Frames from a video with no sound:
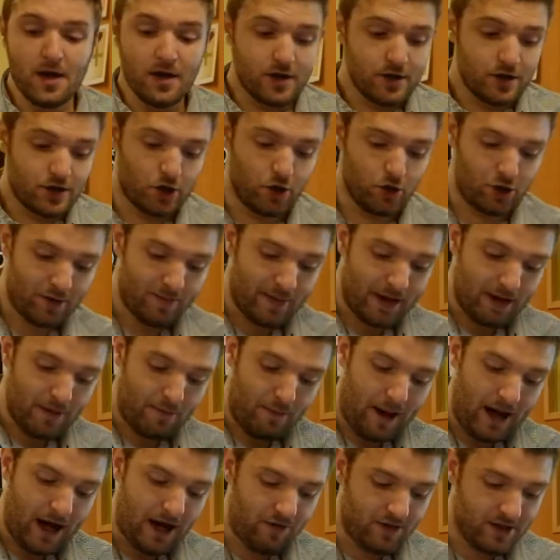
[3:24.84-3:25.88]
Talking about the
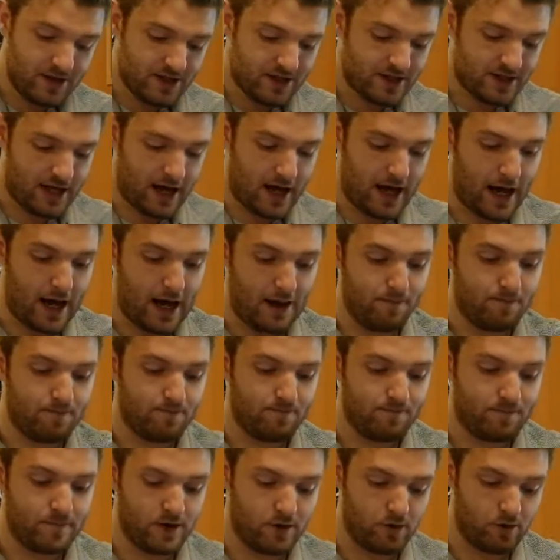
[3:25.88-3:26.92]
parents,
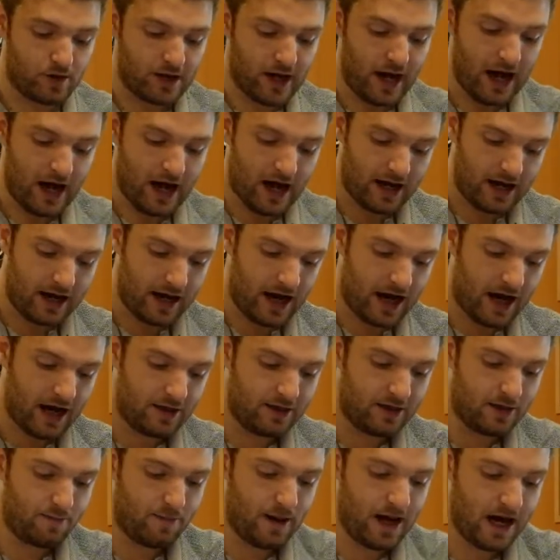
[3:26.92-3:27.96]
you can
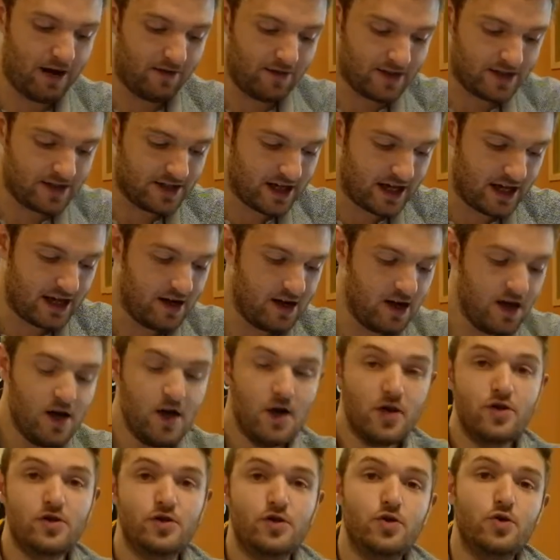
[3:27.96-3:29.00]
add the parents in
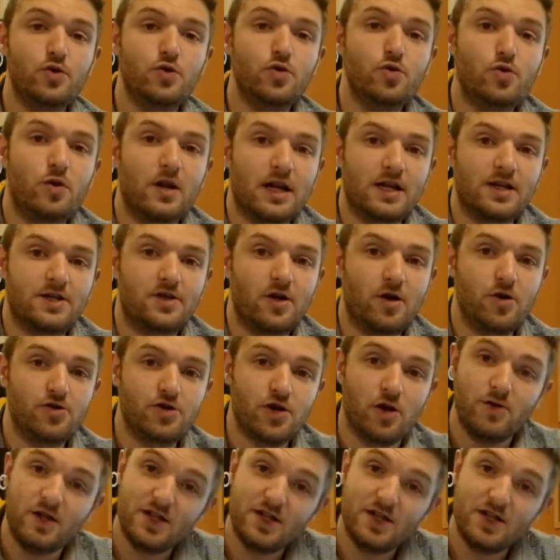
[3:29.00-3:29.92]
to Class Dojo.